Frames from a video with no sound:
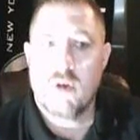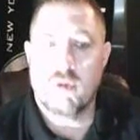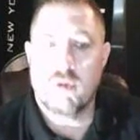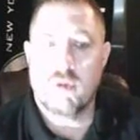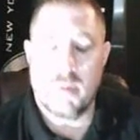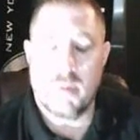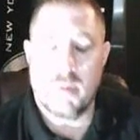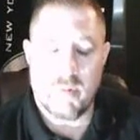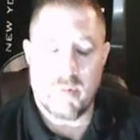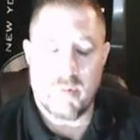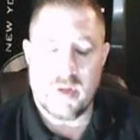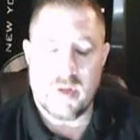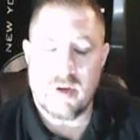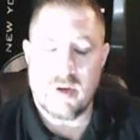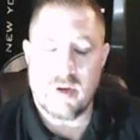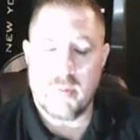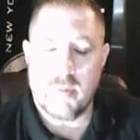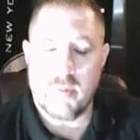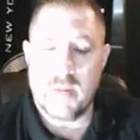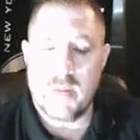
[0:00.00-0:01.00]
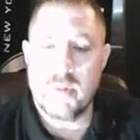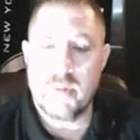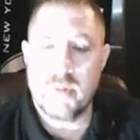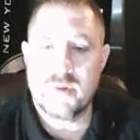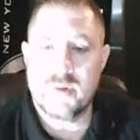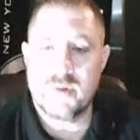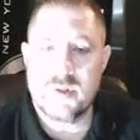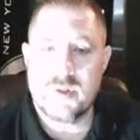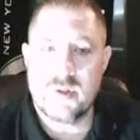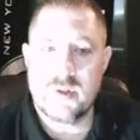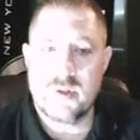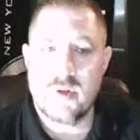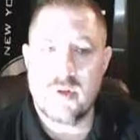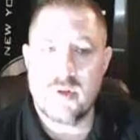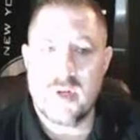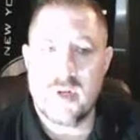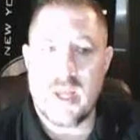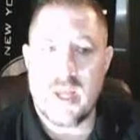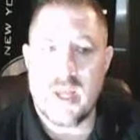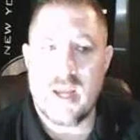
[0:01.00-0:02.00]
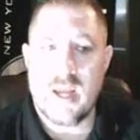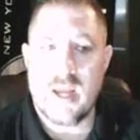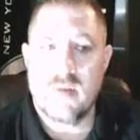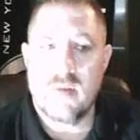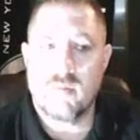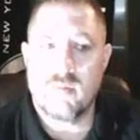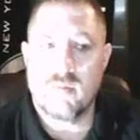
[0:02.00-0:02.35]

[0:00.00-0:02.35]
Remember that your main post is due today.